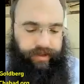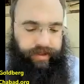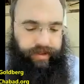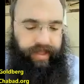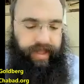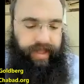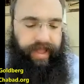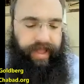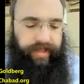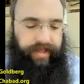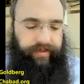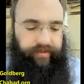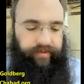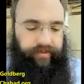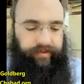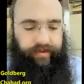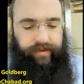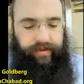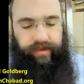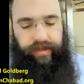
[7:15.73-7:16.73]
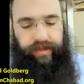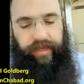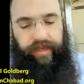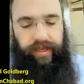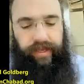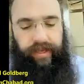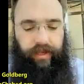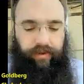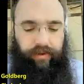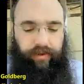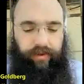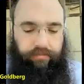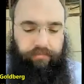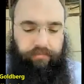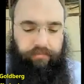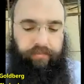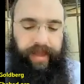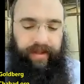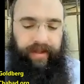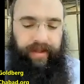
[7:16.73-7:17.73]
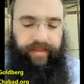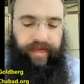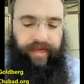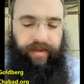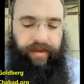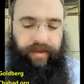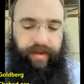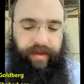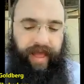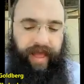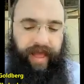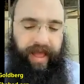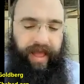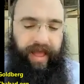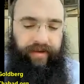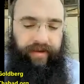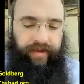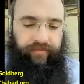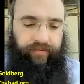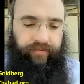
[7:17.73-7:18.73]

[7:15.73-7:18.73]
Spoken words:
And he made them have